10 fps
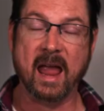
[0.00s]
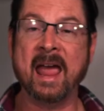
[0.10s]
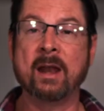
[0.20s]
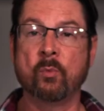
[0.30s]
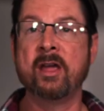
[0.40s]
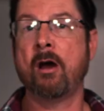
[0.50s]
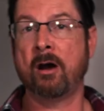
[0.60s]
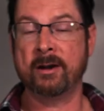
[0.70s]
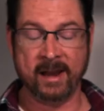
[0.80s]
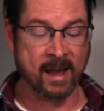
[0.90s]
And we
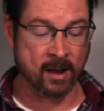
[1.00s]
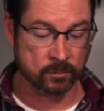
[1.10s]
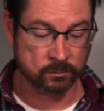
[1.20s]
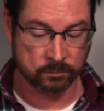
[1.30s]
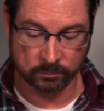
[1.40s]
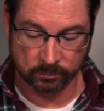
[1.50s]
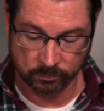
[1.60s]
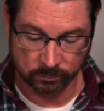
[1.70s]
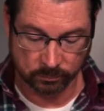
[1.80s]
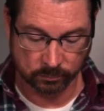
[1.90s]
are down
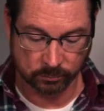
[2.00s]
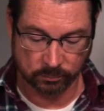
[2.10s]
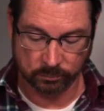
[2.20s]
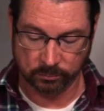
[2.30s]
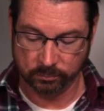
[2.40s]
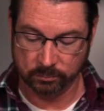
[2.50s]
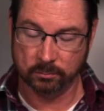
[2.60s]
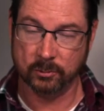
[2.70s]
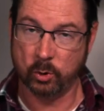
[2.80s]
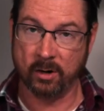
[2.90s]

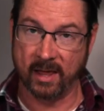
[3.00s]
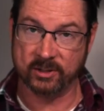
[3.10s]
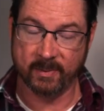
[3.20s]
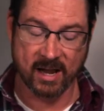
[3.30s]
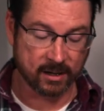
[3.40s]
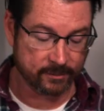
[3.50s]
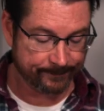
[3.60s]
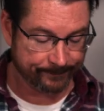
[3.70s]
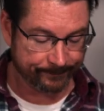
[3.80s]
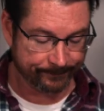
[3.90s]
to our last pack.
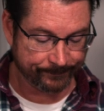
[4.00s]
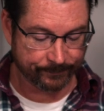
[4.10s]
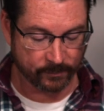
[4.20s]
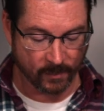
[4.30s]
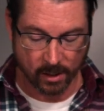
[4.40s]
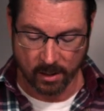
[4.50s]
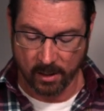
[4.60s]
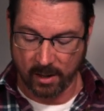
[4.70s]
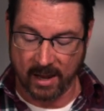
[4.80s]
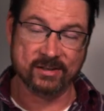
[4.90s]

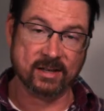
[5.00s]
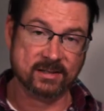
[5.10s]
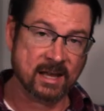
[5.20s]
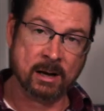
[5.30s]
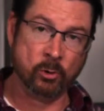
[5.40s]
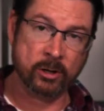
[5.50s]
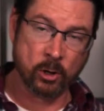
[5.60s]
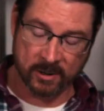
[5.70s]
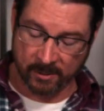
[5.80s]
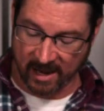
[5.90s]
As I said, I'm only
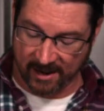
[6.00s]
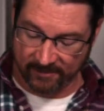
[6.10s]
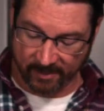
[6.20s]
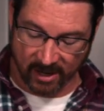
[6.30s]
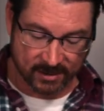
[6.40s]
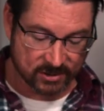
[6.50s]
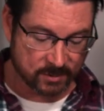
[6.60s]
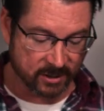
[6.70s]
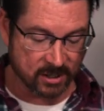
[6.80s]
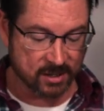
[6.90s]
opening up half the box
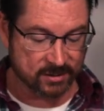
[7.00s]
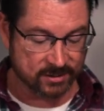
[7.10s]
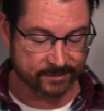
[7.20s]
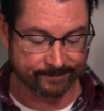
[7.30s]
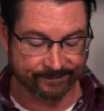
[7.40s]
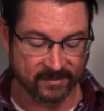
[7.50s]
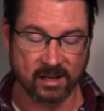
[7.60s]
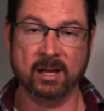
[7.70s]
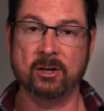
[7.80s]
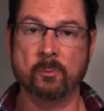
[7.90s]
because
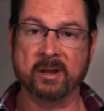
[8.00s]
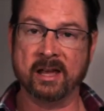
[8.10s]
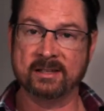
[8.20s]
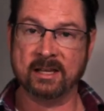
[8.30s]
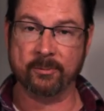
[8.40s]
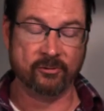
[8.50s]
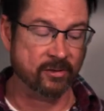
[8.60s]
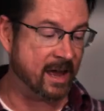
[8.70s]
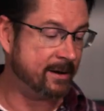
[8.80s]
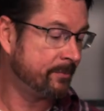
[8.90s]
ain't nobody got time for
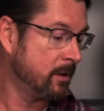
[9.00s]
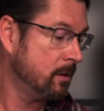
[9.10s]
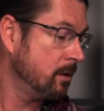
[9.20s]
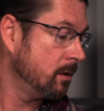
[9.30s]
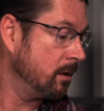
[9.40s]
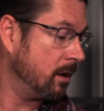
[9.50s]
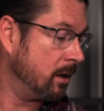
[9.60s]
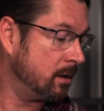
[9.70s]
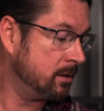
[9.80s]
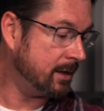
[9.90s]
that.
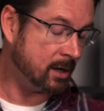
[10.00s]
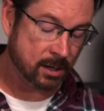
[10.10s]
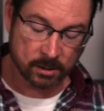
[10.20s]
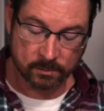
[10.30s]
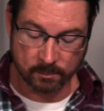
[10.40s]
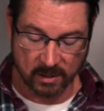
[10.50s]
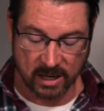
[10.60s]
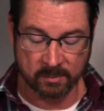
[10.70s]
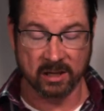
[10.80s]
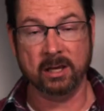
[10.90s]
And
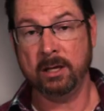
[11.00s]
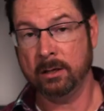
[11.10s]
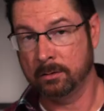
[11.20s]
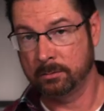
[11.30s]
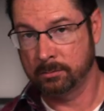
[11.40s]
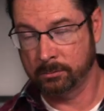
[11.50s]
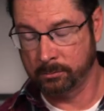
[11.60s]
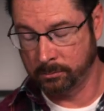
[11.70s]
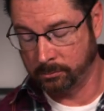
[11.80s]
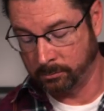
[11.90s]
maybe
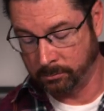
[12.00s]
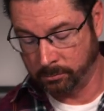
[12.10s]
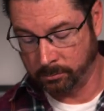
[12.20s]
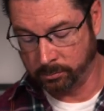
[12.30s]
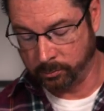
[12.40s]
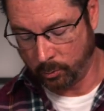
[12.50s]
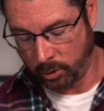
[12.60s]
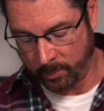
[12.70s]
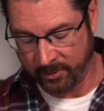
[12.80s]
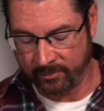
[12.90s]
we'll
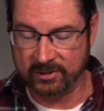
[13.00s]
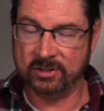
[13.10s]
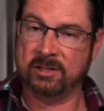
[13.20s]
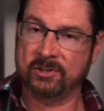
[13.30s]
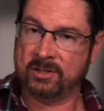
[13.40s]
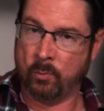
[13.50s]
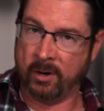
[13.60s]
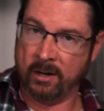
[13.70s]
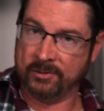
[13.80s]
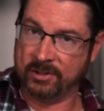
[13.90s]
open the rest of these somewhere
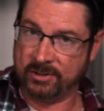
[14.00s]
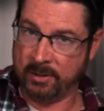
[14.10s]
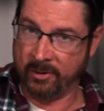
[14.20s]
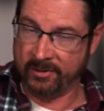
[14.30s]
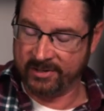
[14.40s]
else at some other